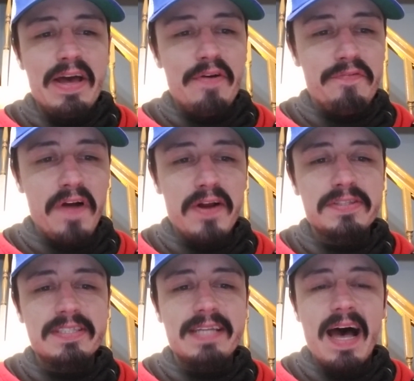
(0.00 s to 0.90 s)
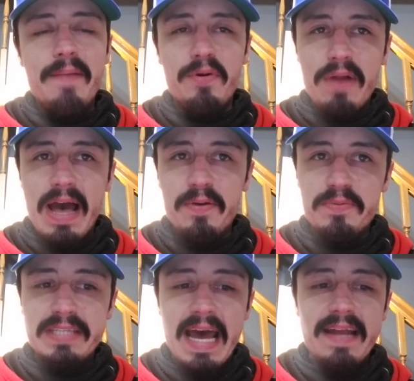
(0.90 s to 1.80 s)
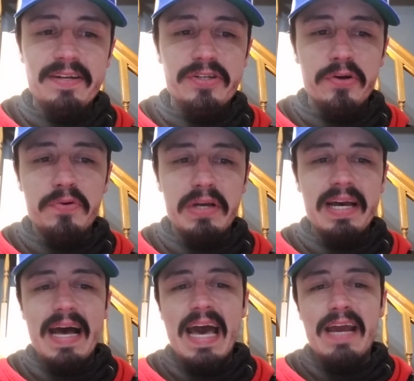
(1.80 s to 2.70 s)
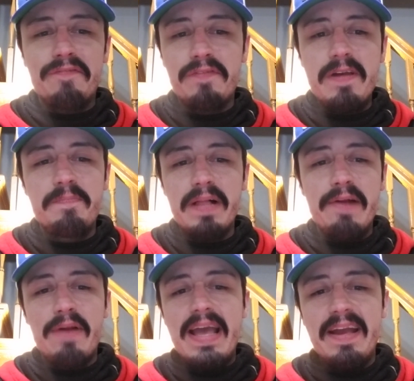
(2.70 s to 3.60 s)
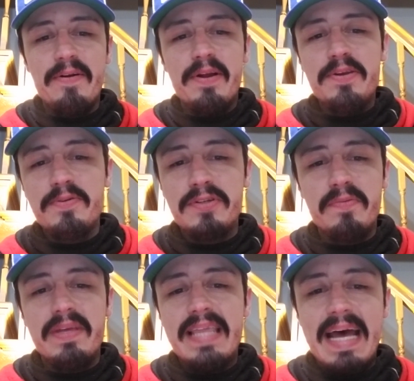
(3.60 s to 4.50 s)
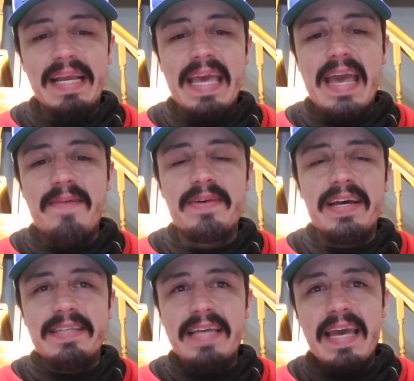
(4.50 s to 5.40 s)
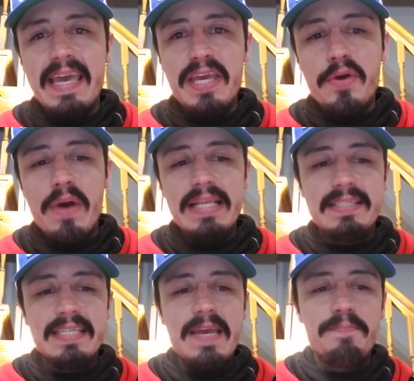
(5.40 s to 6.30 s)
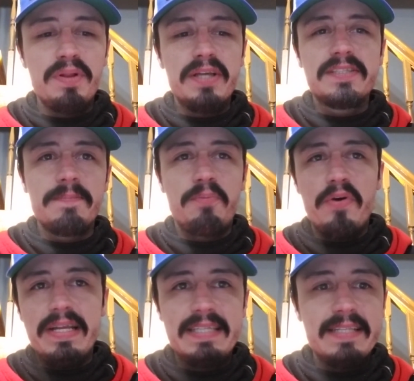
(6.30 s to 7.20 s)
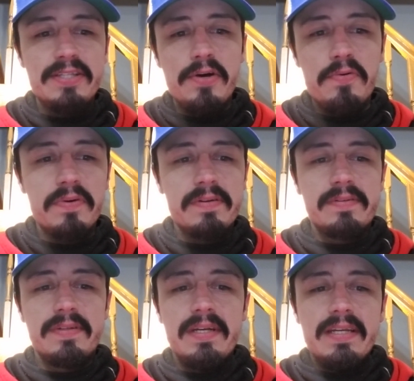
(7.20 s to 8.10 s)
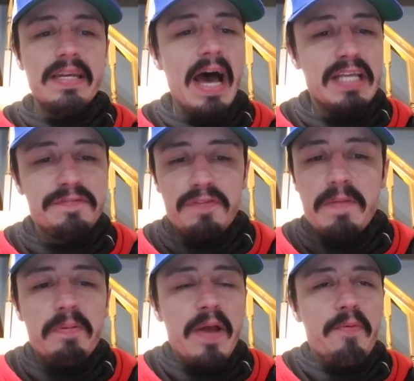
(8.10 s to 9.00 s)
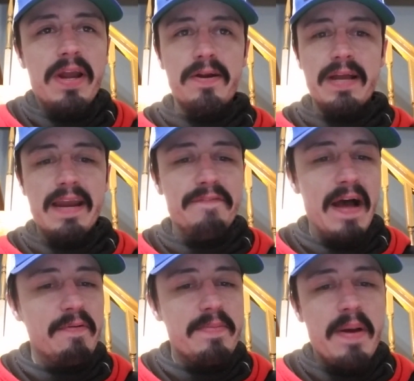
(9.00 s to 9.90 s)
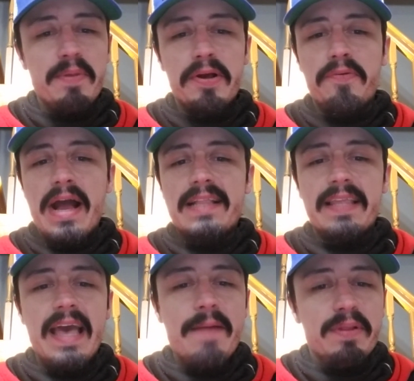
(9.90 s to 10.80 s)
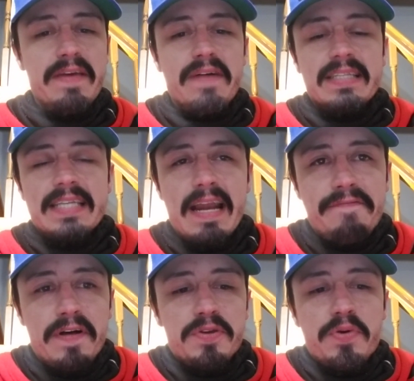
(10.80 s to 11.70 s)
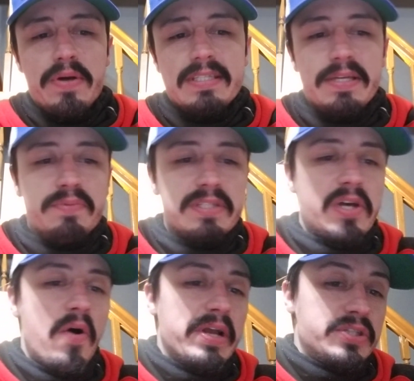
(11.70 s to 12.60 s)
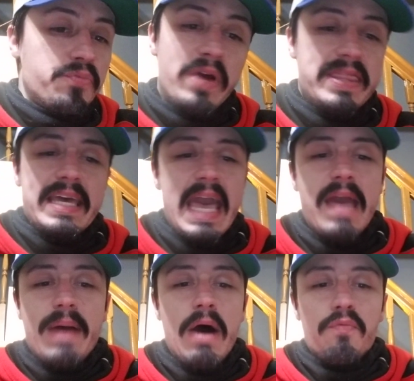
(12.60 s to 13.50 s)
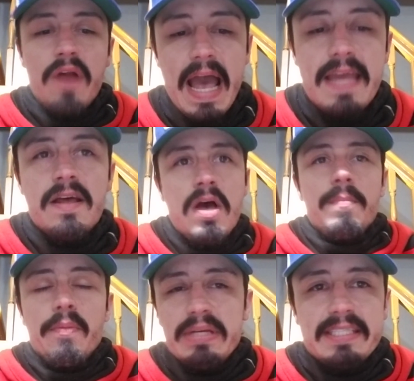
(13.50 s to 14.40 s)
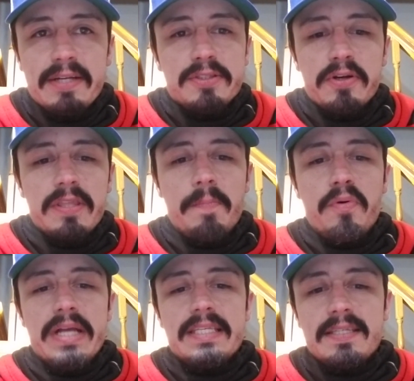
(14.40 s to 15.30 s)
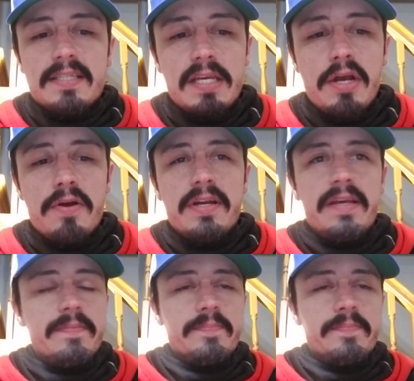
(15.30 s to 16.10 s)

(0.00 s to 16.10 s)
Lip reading: First time around was at Duke. I had a free play right here on YouTube in that game, taking UNC plus the points at Duke. Nice free play winner. And if I remember correctly, I believe I said I felt UNC was going to win the game outright, but we still took the points as security.